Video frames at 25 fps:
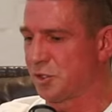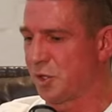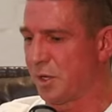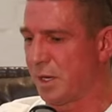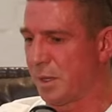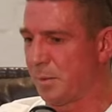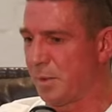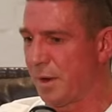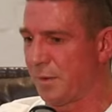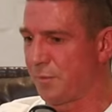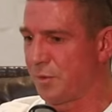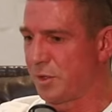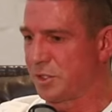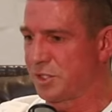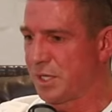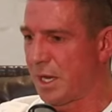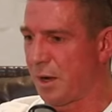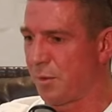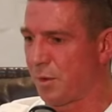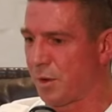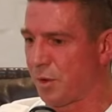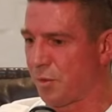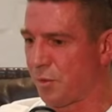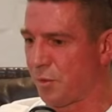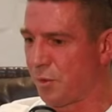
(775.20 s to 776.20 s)
Johnny Beveridge,
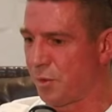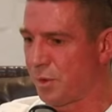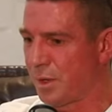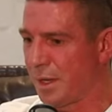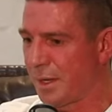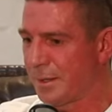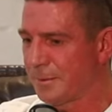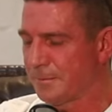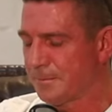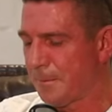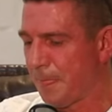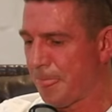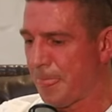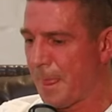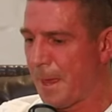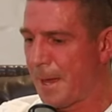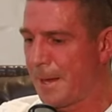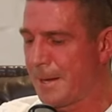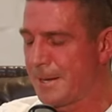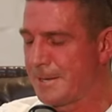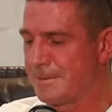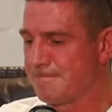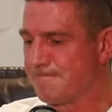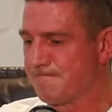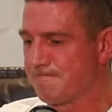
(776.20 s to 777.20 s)
our recruiter,
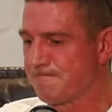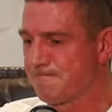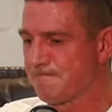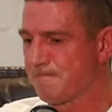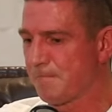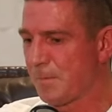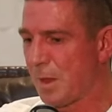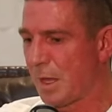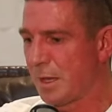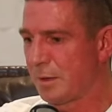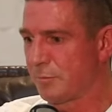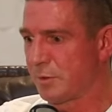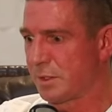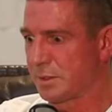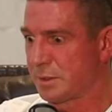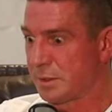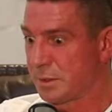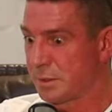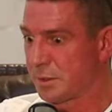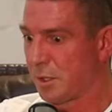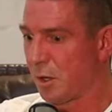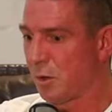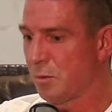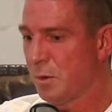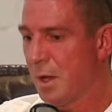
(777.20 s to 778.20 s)
rest
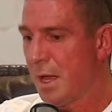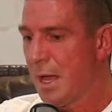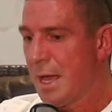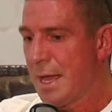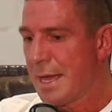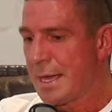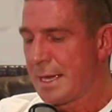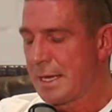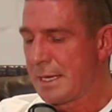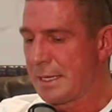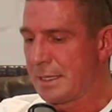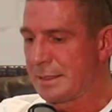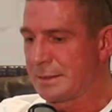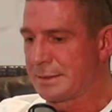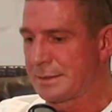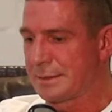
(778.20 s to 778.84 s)
his soul, he